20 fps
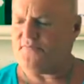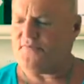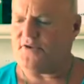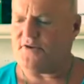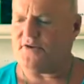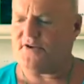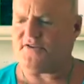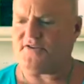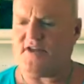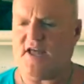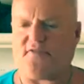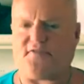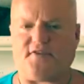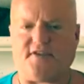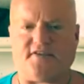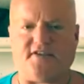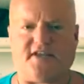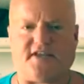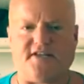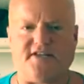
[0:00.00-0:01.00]
There is
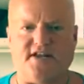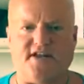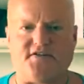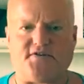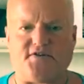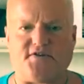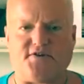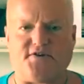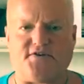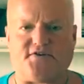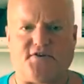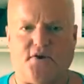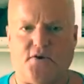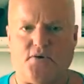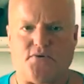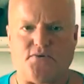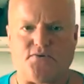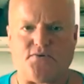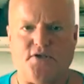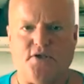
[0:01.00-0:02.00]
nothing that can enter your
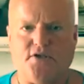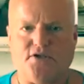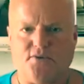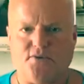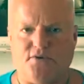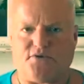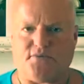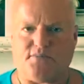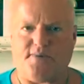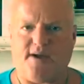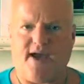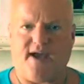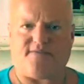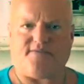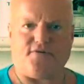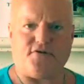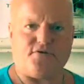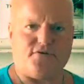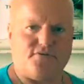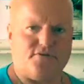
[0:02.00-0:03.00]
zone. You want the back view?